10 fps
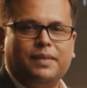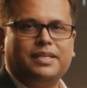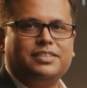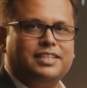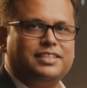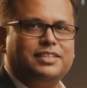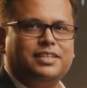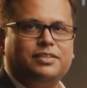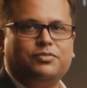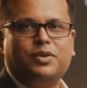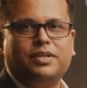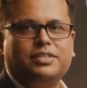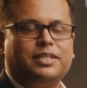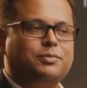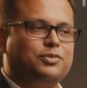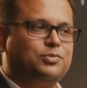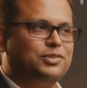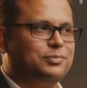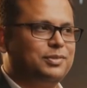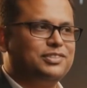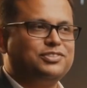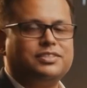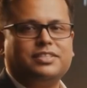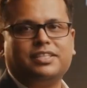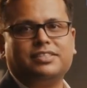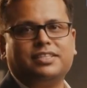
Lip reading: It is excellent for teams with mixed skill